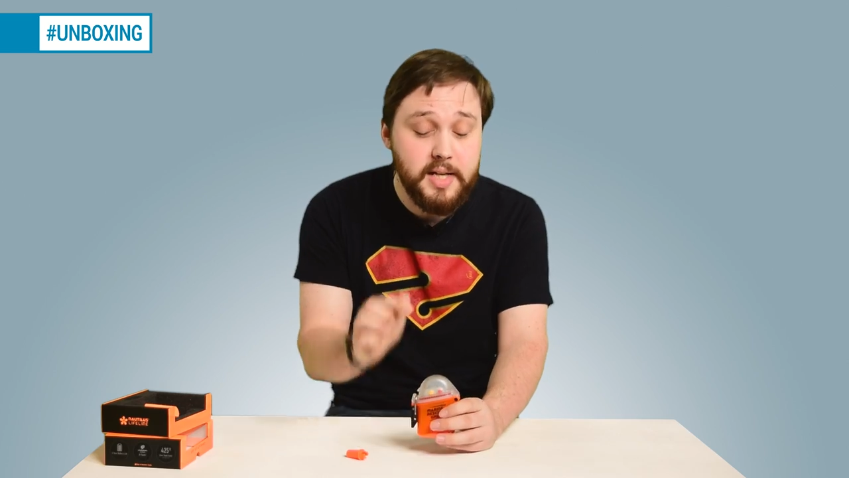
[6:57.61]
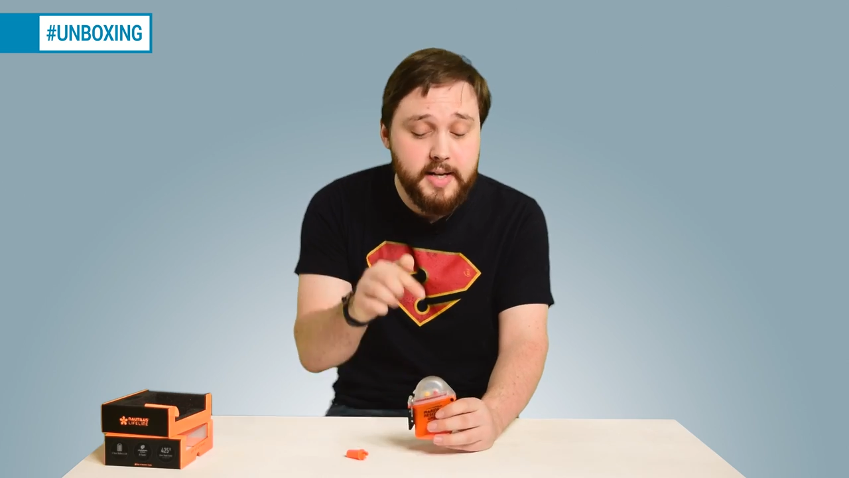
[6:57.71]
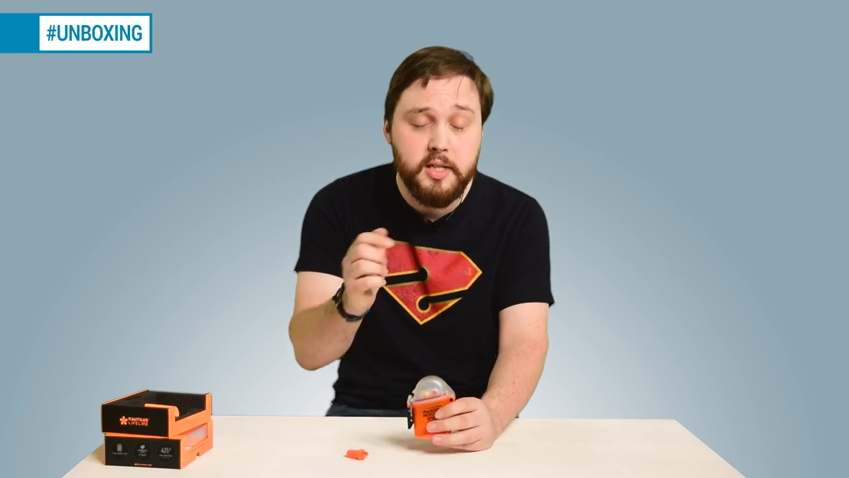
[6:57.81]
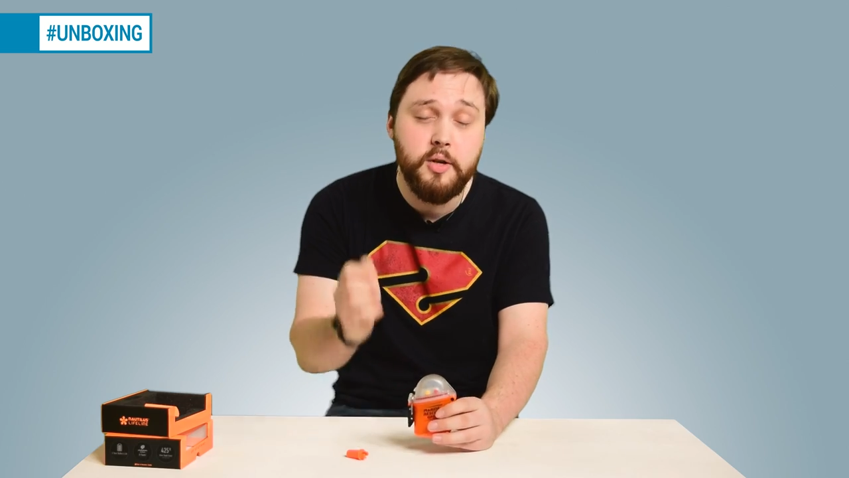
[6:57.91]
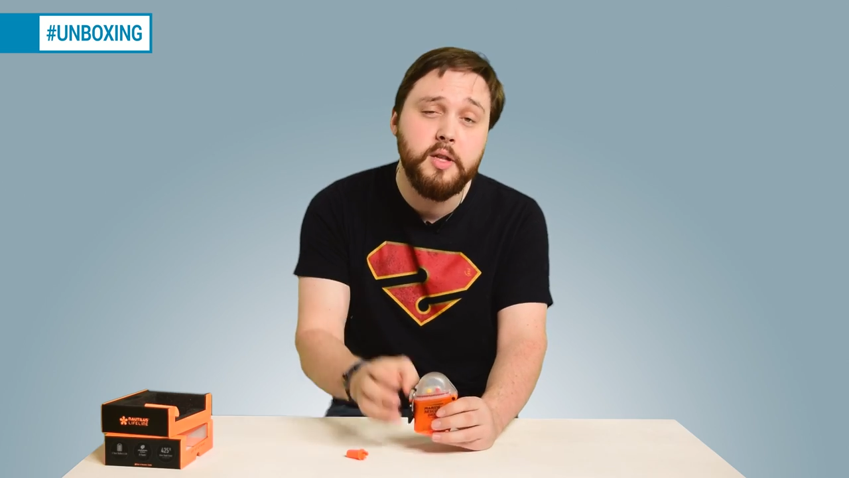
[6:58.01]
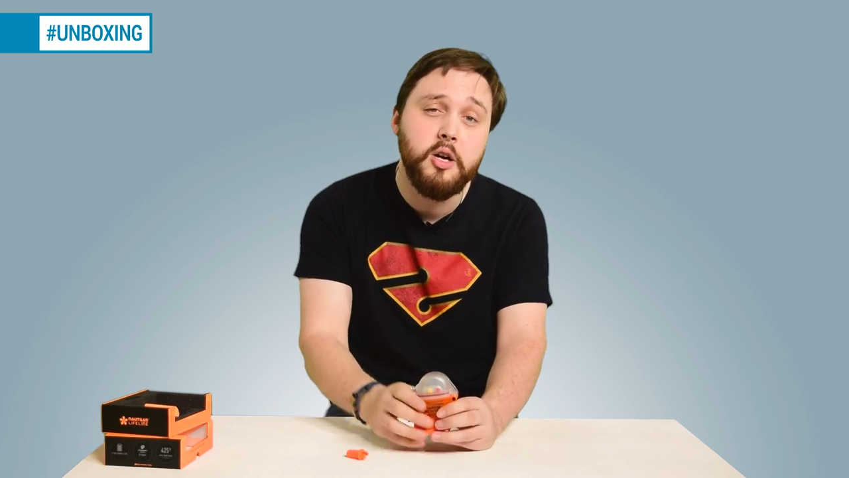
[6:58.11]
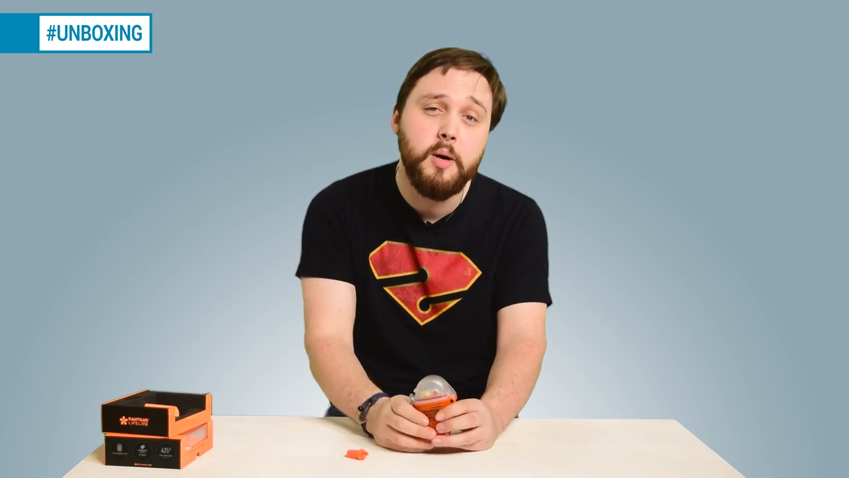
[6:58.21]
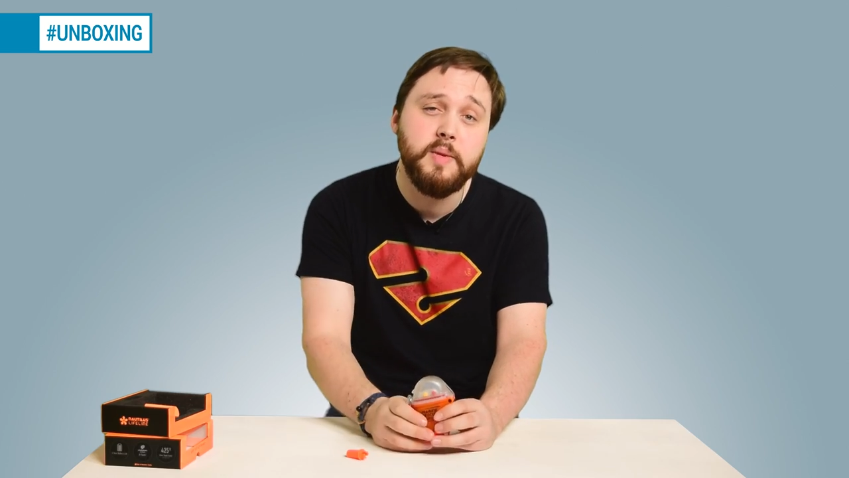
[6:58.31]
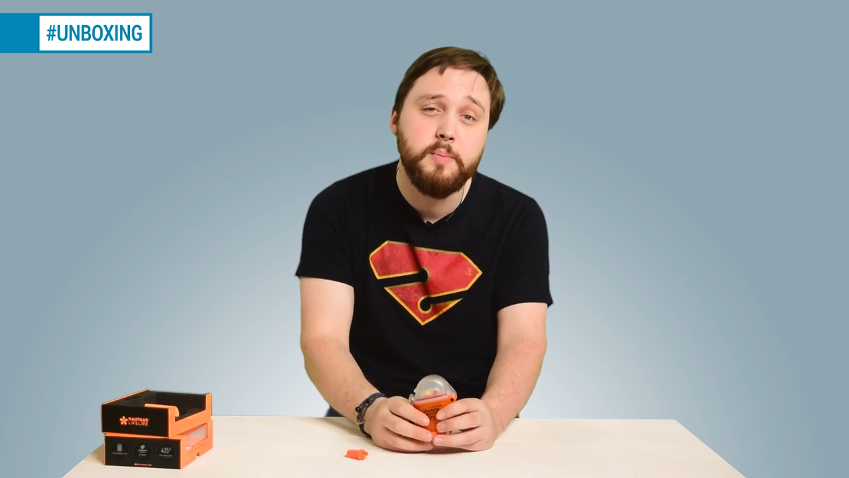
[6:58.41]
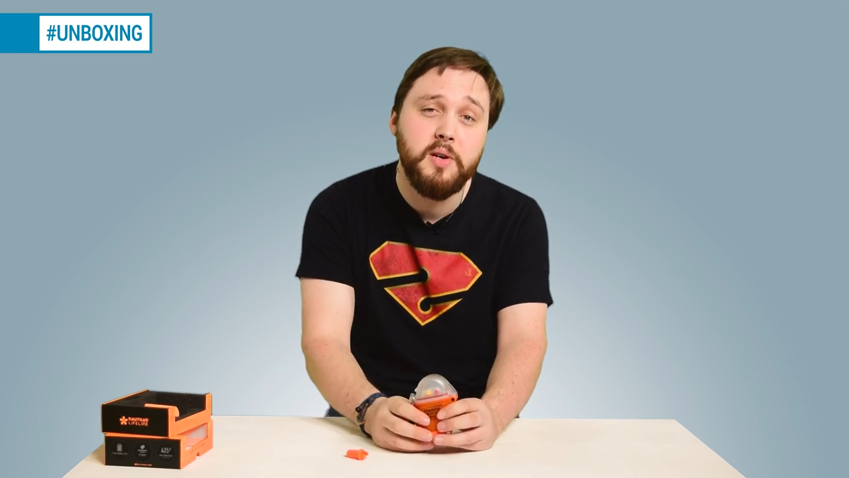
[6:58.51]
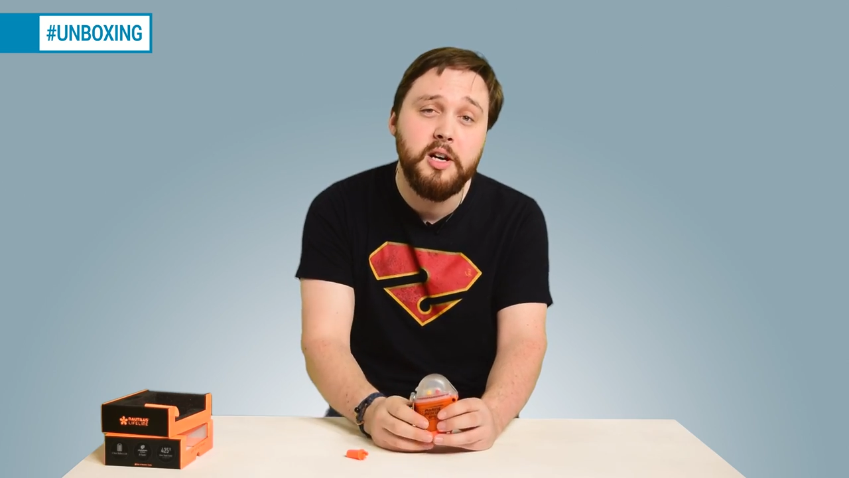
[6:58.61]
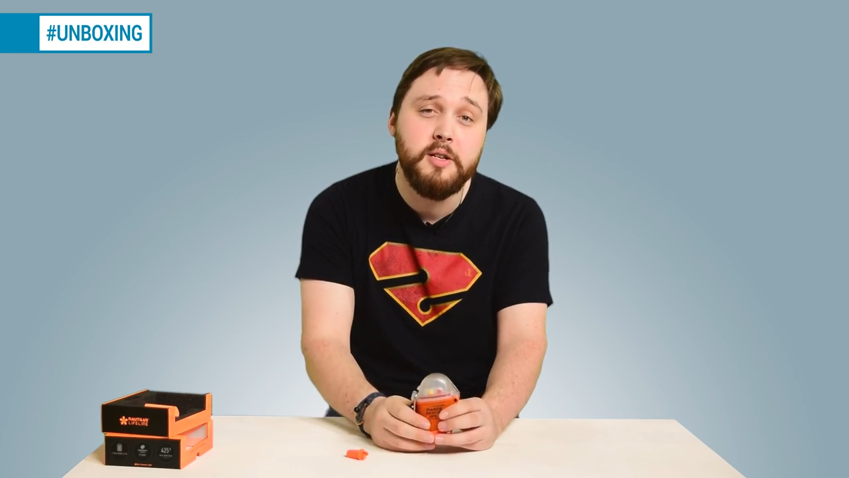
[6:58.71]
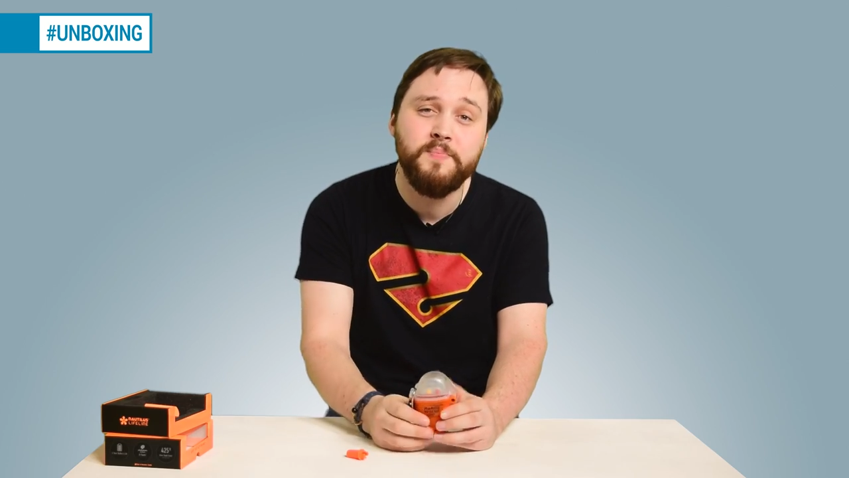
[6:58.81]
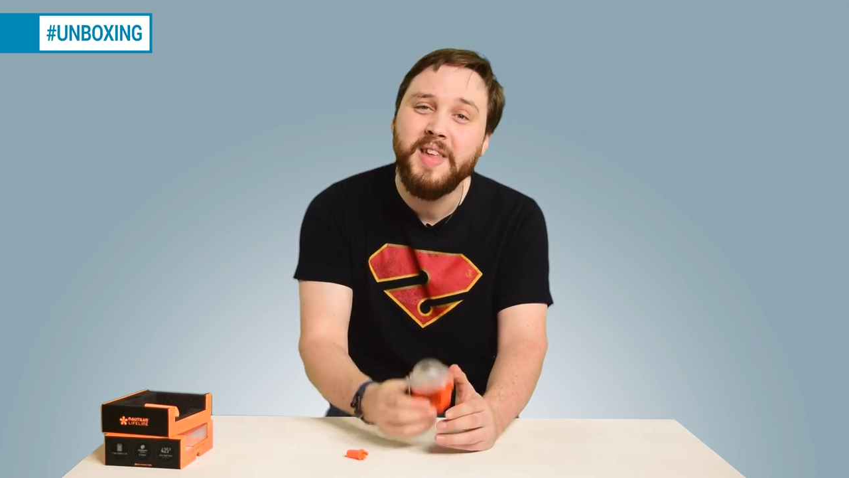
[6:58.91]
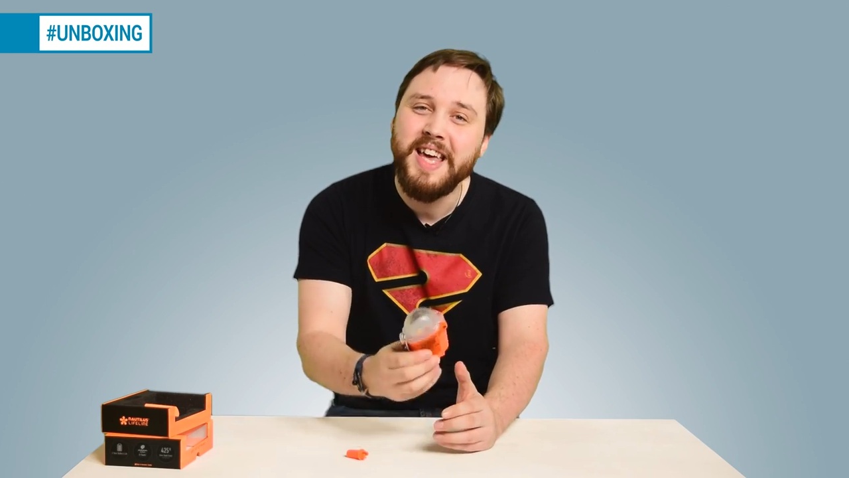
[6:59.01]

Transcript: Let us know in the comments below.